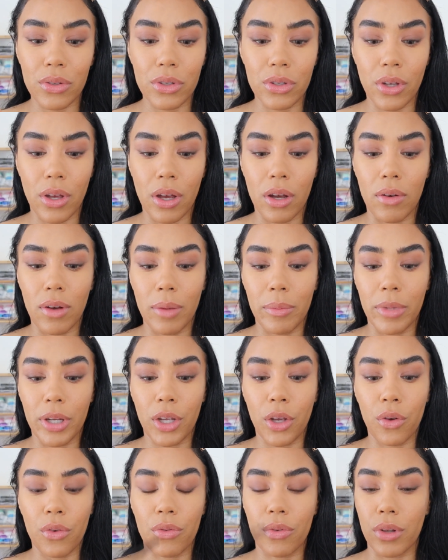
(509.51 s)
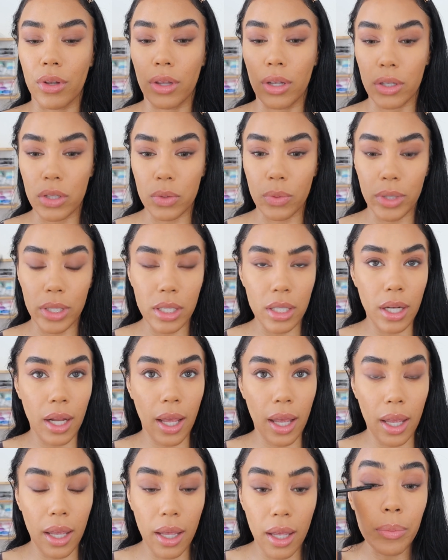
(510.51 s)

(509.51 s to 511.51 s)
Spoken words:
so I'm gonna go for this one today.